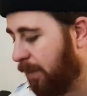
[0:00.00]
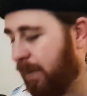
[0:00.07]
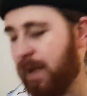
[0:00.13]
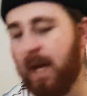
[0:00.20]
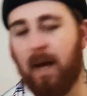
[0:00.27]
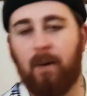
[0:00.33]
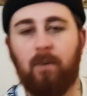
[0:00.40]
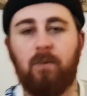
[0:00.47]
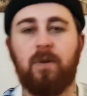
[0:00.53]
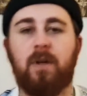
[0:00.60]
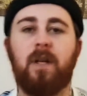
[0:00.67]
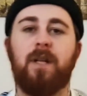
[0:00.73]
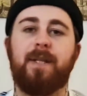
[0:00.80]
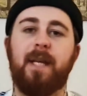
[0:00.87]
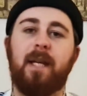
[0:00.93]
But yeah, we're
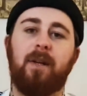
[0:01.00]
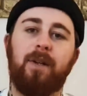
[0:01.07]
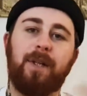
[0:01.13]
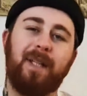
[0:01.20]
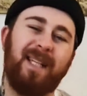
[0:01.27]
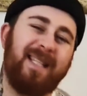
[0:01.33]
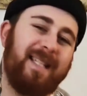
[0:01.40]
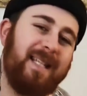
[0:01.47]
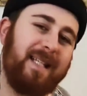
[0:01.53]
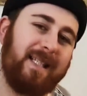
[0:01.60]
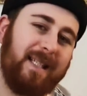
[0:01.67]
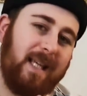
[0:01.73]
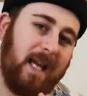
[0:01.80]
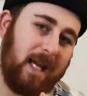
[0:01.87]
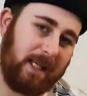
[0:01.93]
going to take a look at the
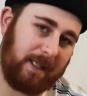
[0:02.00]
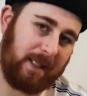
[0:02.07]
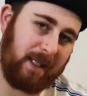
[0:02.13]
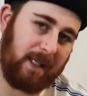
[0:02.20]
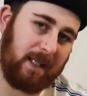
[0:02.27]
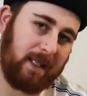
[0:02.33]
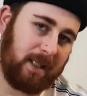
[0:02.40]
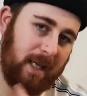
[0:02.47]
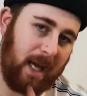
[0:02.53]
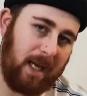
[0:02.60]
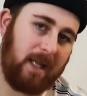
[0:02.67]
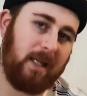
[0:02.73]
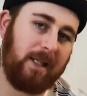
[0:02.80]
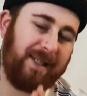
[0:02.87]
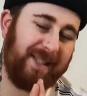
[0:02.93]
DC SE
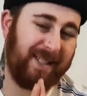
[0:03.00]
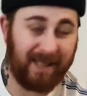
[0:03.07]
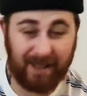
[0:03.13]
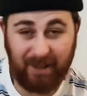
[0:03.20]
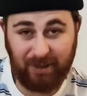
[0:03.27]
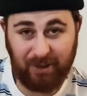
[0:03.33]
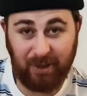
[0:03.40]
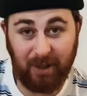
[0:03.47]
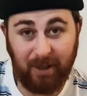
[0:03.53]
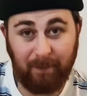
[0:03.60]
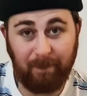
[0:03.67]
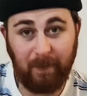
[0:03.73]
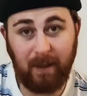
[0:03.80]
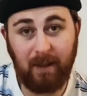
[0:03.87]
KALIS signature.